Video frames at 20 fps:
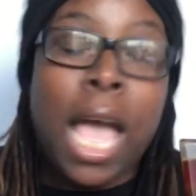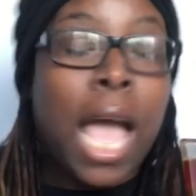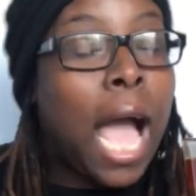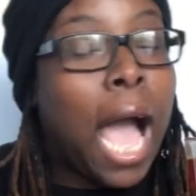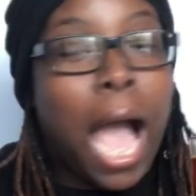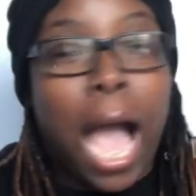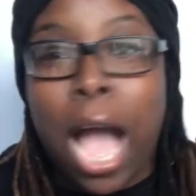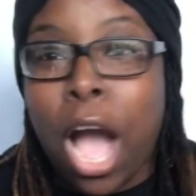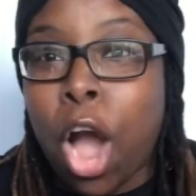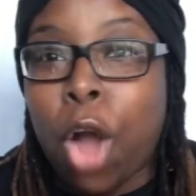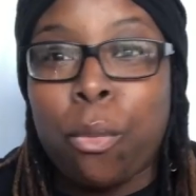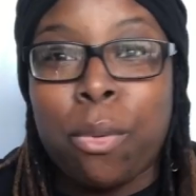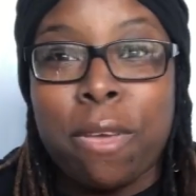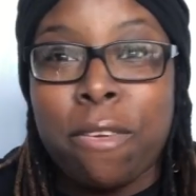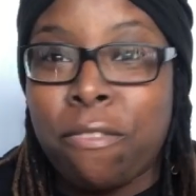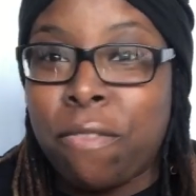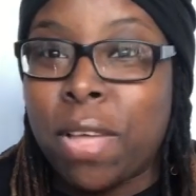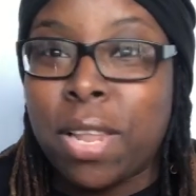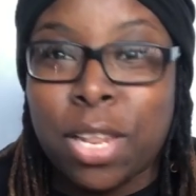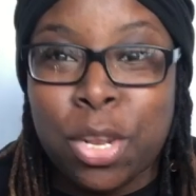How are we
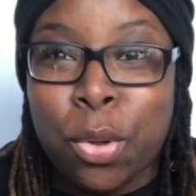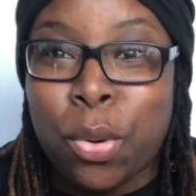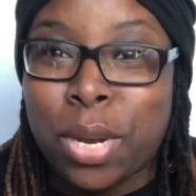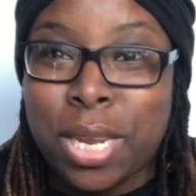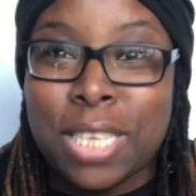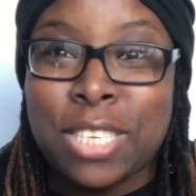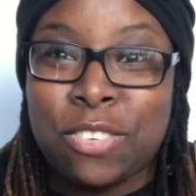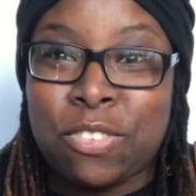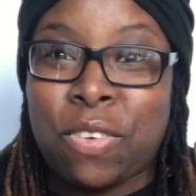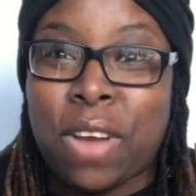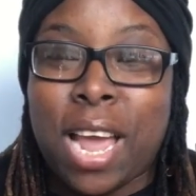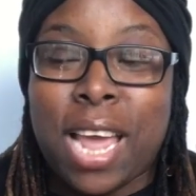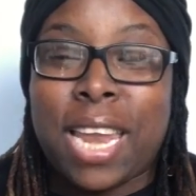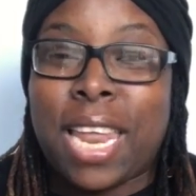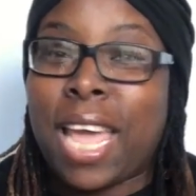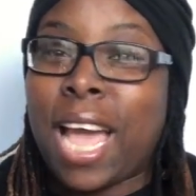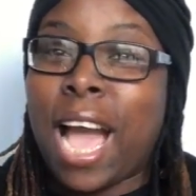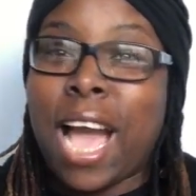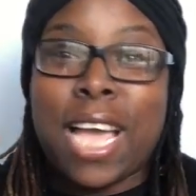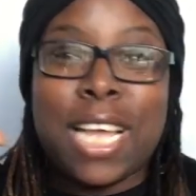feeling on this
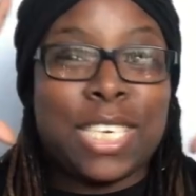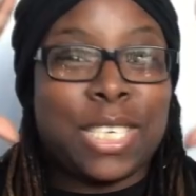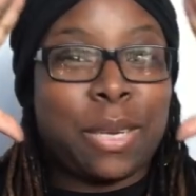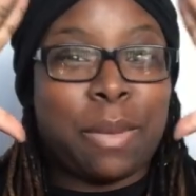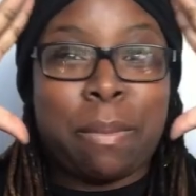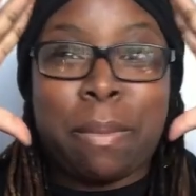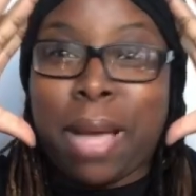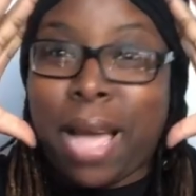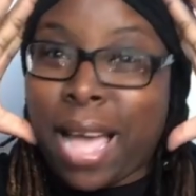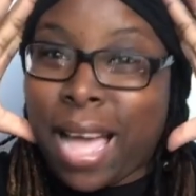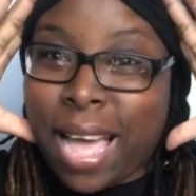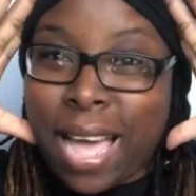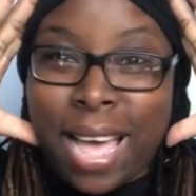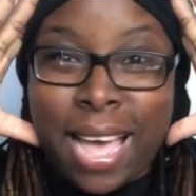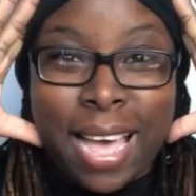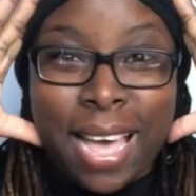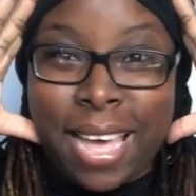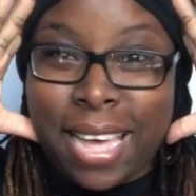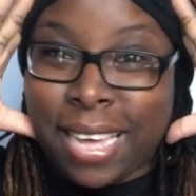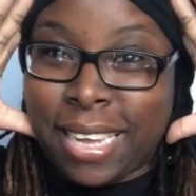Friday? How is your
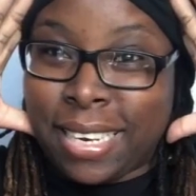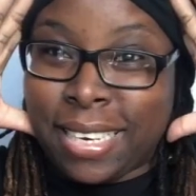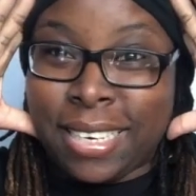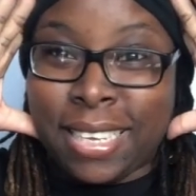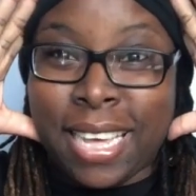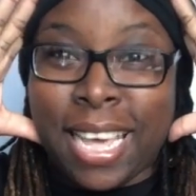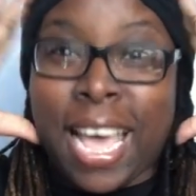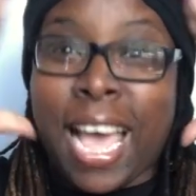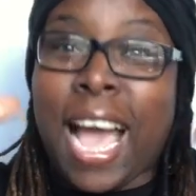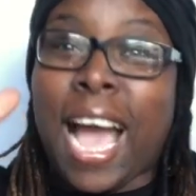mind?